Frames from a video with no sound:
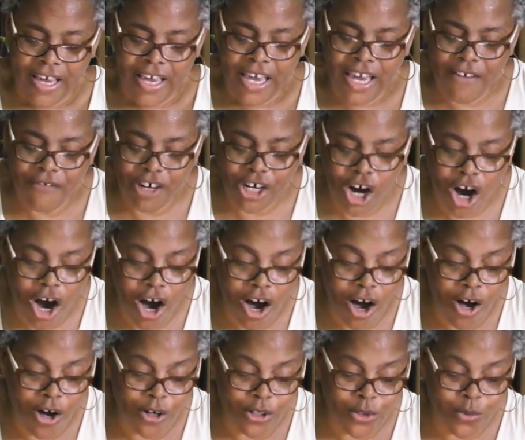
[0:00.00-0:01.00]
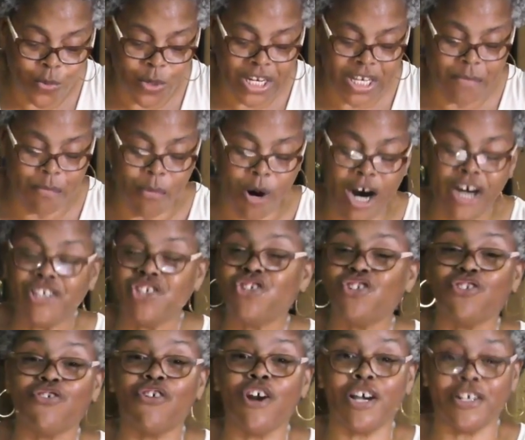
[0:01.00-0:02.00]
He recalls when he marched
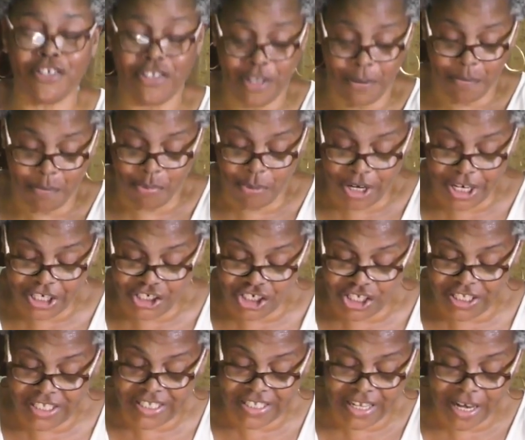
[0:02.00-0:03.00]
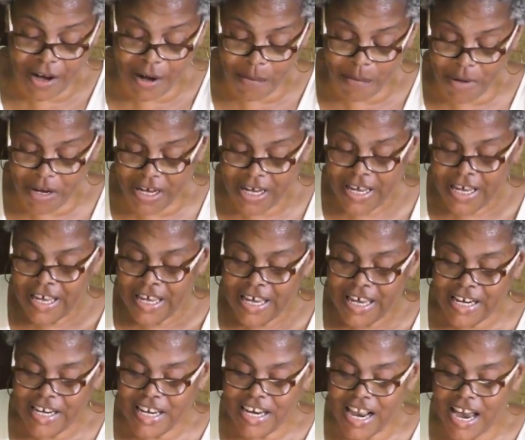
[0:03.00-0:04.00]
across the bridge in Selma,
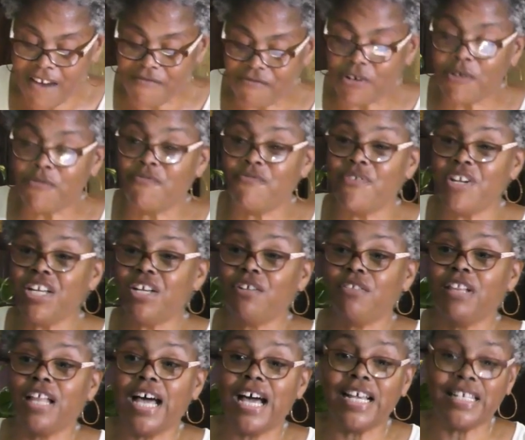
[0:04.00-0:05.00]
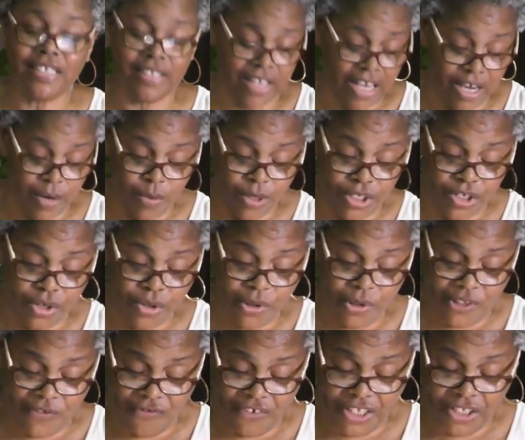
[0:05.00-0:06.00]
he never realized they would
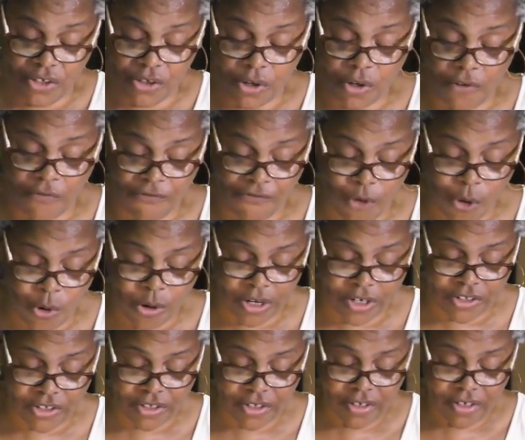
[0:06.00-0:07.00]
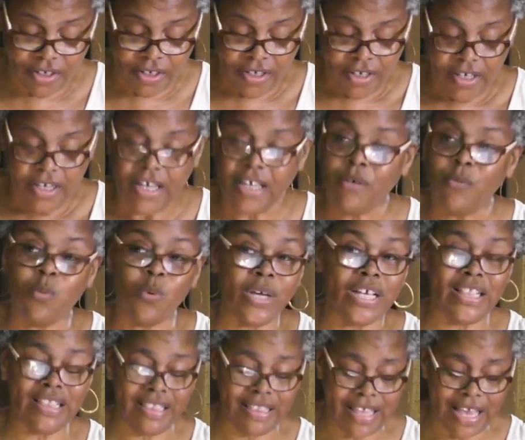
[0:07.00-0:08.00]
use physical force. And
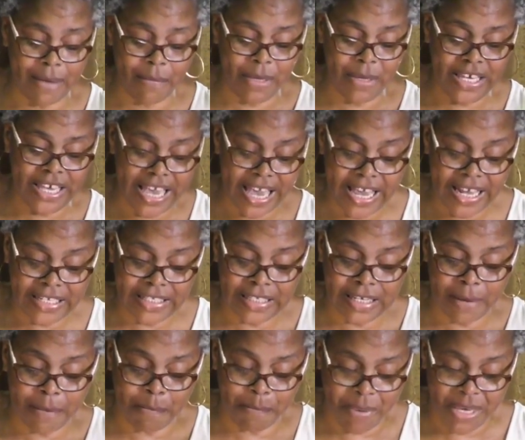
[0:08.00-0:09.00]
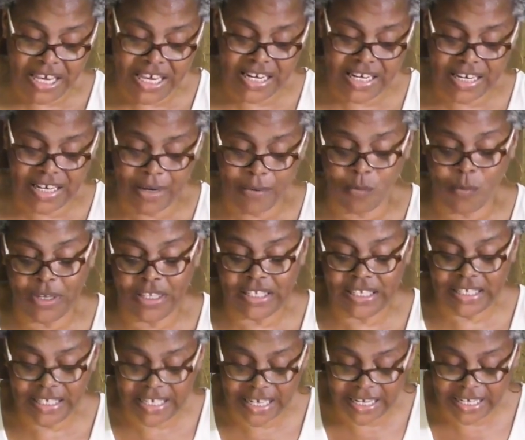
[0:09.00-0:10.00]
when they began to beat him with
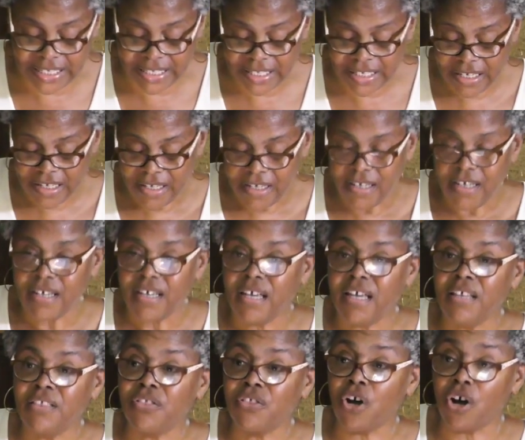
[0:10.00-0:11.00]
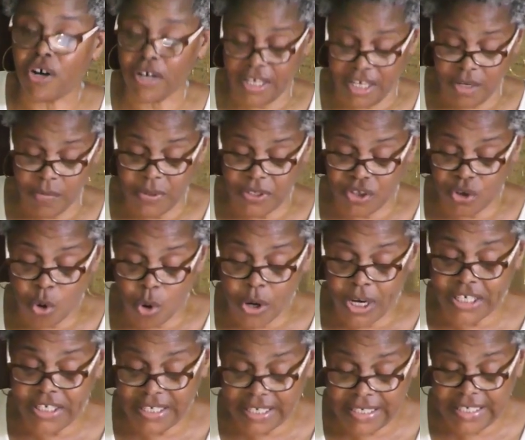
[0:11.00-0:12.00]
sticks, he thought he was
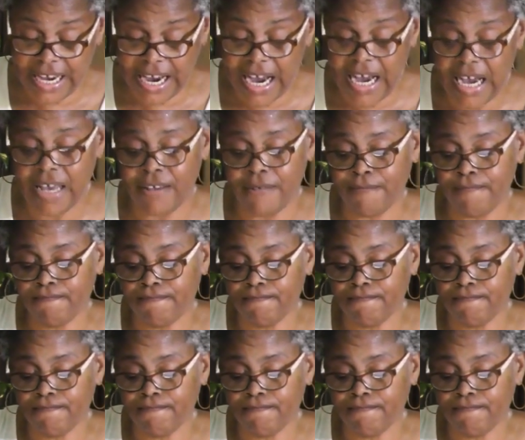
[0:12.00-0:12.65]
going to die.